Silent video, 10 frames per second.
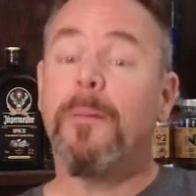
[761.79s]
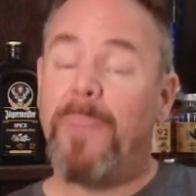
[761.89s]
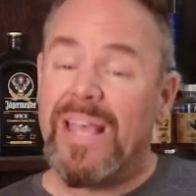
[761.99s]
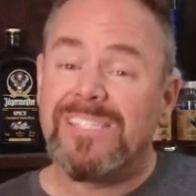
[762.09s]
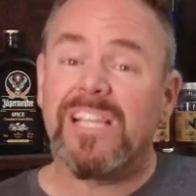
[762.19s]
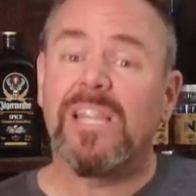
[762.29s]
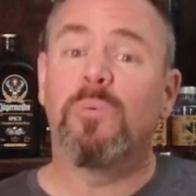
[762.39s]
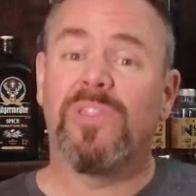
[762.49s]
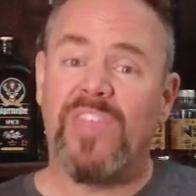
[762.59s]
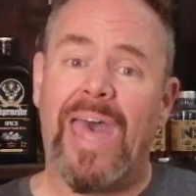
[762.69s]
Basically
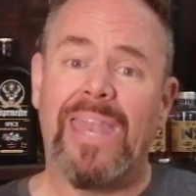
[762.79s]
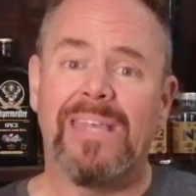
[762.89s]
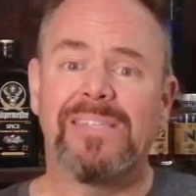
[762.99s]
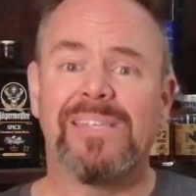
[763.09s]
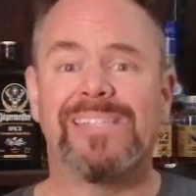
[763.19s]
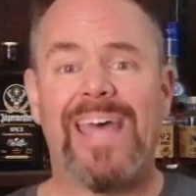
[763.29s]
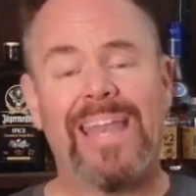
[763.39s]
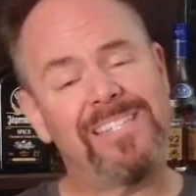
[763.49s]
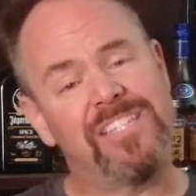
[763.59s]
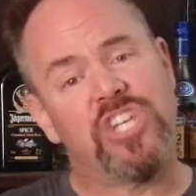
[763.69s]
what that is
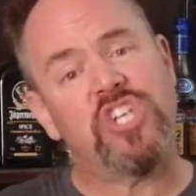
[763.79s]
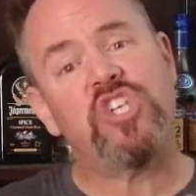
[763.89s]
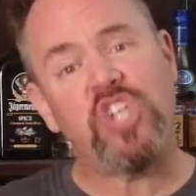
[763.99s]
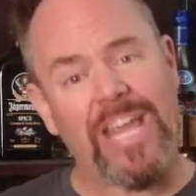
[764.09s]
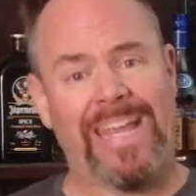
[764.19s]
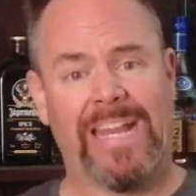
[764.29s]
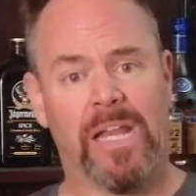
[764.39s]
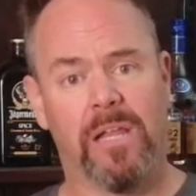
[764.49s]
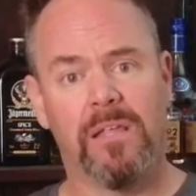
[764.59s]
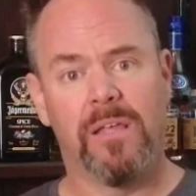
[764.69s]
that is the
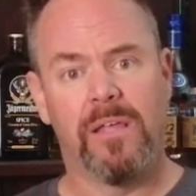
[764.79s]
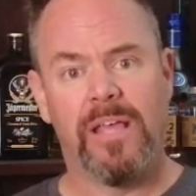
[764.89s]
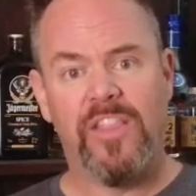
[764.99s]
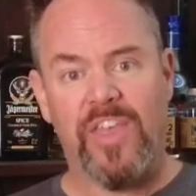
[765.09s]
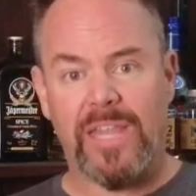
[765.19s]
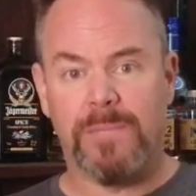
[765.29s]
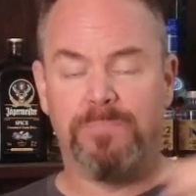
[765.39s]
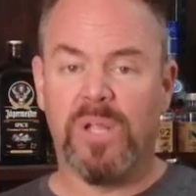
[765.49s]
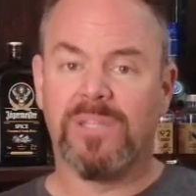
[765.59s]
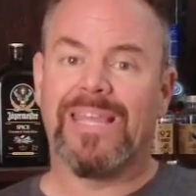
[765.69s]
sheen that is
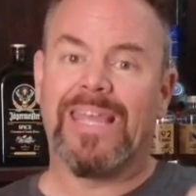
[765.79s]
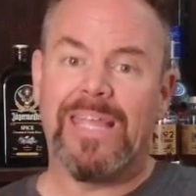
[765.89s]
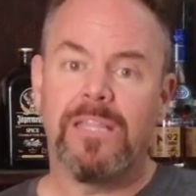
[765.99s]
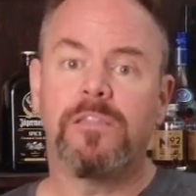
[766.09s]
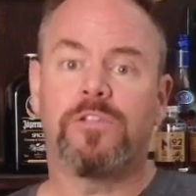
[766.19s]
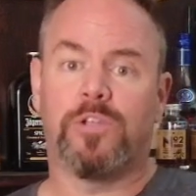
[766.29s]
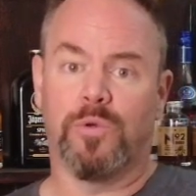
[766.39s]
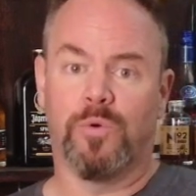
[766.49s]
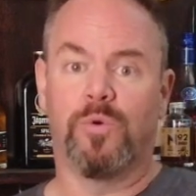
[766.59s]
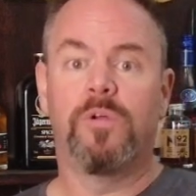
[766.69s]
built
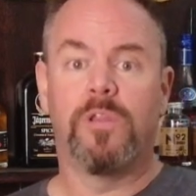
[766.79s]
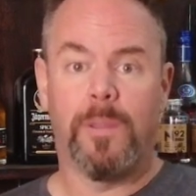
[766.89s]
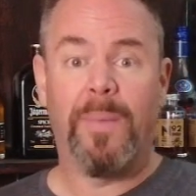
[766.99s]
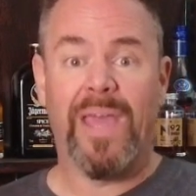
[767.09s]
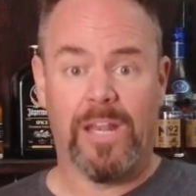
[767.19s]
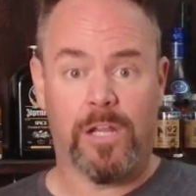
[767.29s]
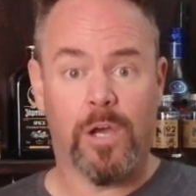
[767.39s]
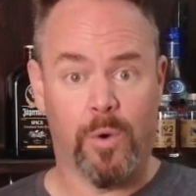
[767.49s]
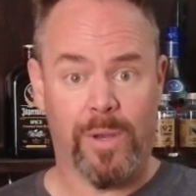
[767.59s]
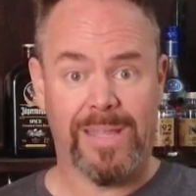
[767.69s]
into the paint
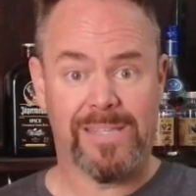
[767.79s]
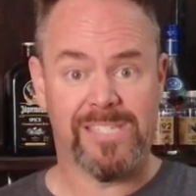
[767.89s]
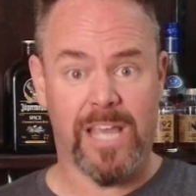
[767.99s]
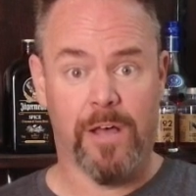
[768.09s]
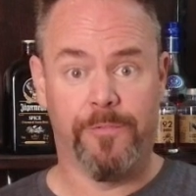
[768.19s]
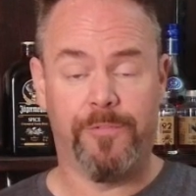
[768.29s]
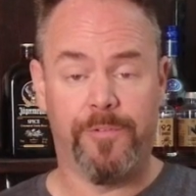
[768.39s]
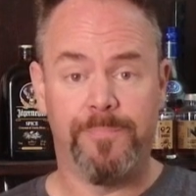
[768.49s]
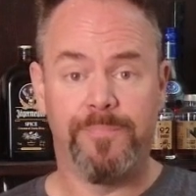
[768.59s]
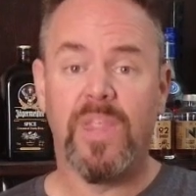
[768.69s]
coating itself.